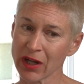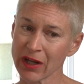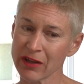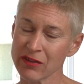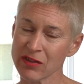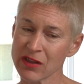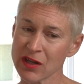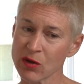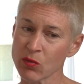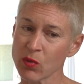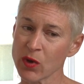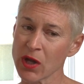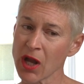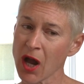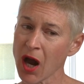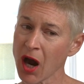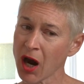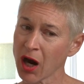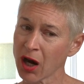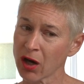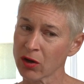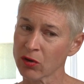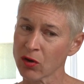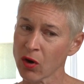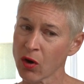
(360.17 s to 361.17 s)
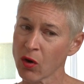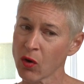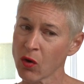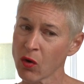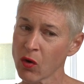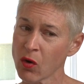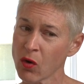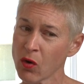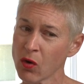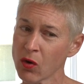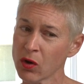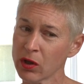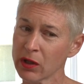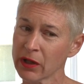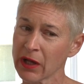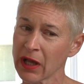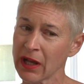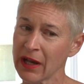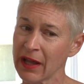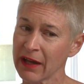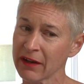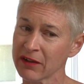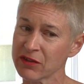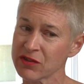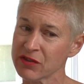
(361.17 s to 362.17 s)
I think we are all
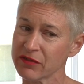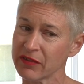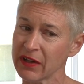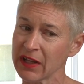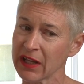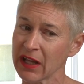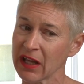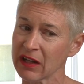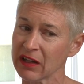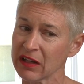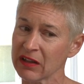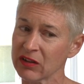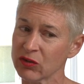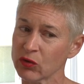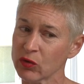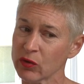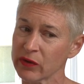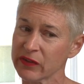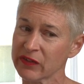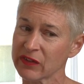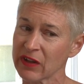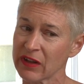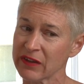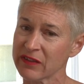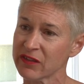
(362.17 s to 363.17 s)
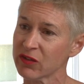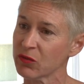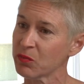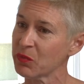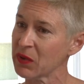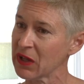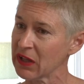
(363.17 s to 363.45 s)
collectively getting to a sense of